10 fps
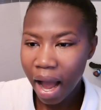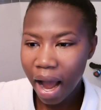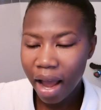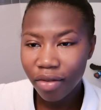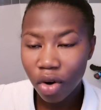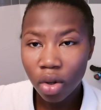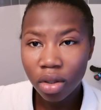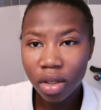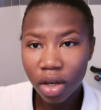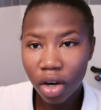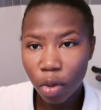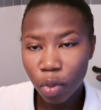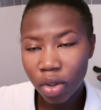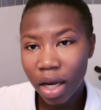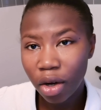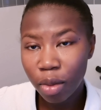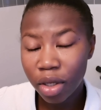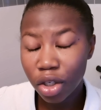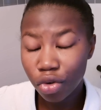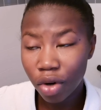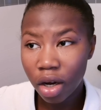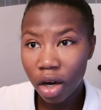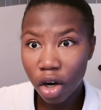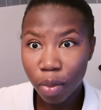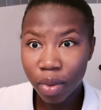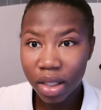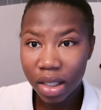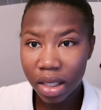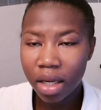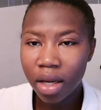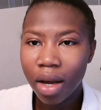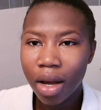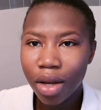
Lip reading: I have all these herbs because I normally drink herbs tea.